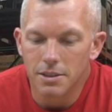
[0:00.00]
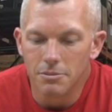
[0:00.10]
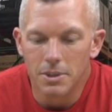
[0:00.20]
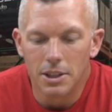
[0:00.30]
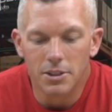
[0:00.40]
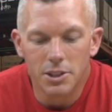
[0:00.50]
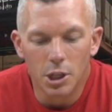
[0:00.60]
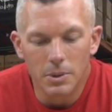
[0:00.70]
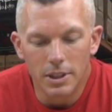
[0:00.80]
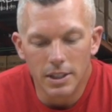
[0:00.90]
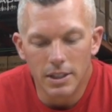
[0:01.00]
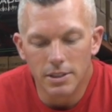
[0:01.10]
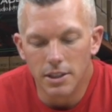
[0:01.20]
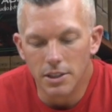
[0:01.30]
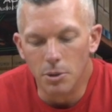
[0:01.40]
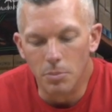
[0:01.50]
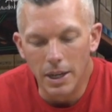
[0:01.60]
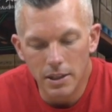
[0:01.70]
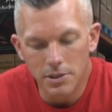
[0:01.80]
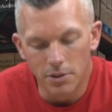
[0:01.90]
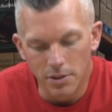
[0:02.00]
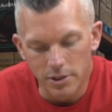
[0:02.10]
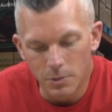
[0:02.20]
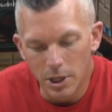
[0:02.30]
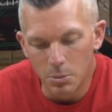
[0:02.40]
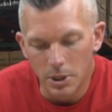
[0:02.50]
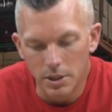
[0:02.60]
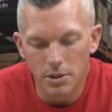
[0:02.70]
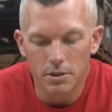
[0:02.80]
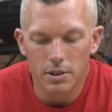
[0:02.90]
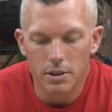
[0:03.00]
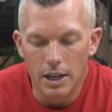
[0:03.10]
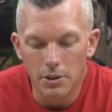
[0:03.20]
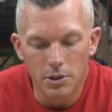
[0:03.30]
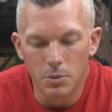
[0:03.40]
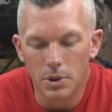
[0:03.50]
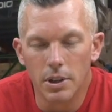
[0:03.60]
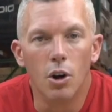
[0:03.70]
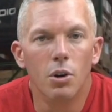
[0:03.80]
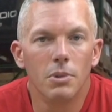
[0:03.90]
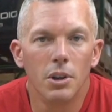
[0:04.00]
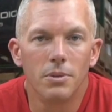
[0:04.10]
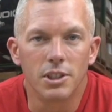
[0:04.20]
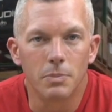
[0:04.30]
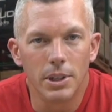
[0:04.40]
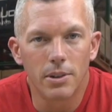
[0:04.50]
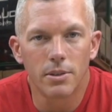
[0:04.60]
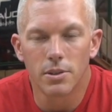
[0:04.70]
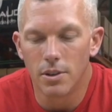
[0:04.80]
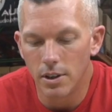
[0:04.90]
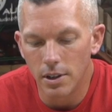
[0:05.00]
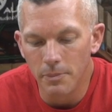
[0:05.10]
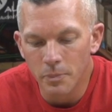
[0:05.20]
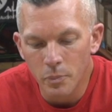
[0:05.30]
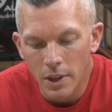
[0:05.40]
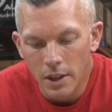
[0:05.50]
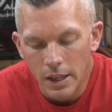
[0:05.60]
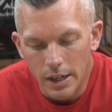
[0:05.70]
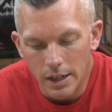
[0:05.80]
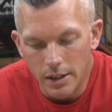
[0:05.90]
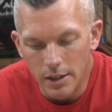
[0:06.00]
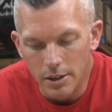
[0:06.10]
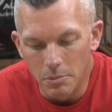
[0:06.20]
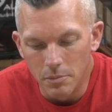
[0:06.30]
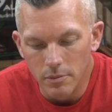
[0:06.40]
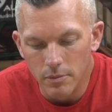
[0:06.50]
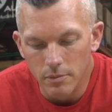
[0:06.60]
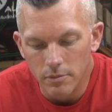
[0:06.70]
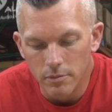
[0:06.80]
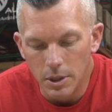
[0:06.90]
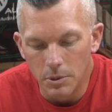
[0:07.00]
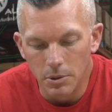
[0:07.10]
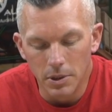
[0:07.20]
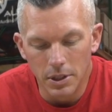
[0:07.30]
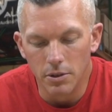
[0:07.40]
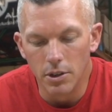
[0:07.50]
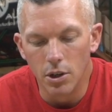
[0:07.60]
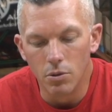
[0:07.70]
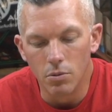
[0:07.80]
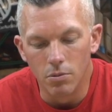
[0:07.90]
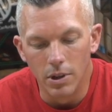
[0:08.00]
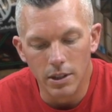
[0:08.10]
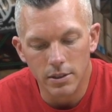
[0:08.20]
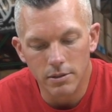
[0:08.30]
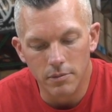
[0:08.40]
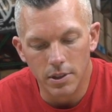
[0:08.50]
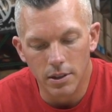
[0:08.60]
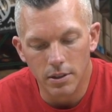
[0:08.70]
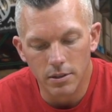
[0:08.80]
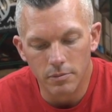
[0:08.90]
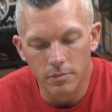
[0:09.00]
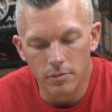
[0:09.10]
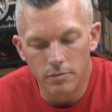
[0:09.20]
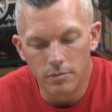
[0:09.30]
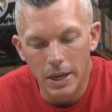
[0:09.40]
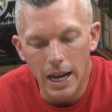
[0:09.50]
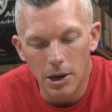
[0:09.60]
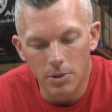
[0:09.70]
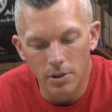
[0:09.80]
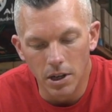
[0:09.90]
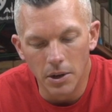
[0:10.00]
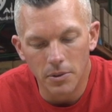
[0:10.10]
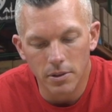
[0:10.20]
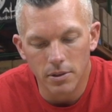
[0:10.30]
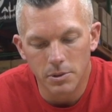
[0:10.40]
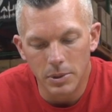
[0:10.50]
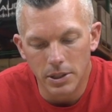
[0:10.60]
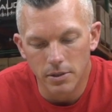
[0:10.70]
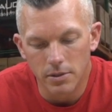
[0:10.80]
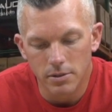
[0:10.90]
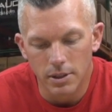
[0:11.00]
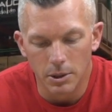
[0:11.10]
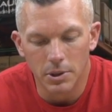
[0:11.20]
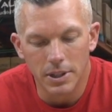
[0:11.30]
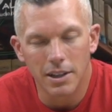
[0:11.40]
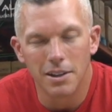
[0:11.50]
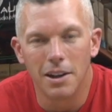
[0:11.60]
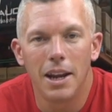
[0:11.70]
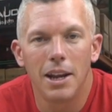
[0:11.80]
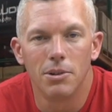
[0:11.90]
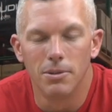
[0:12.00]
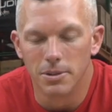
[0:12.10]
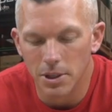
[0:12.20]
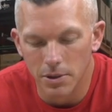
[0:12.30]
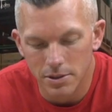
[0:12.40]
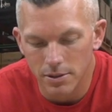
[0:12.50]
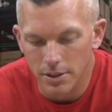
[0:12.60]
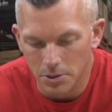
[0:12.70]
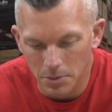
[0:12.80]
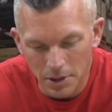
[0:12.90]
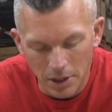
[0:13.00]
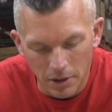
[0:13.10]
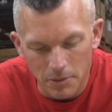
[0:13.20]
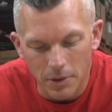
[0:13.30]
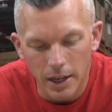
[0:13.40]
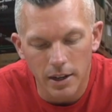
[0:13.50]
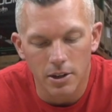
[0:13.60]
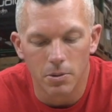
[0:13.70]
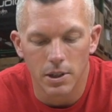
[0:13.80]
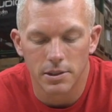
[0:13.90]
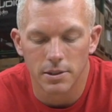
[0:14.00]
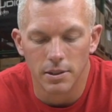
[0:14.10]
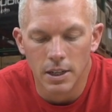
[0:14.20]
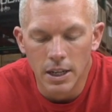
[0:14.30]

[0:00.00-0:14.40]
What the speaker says: Man, there's so many things that it depends on as well, because you don't know. I don't know what ohm load the speakers are, and we really don't know what the power of the speakers, like what they can handle. So it's really a vague question.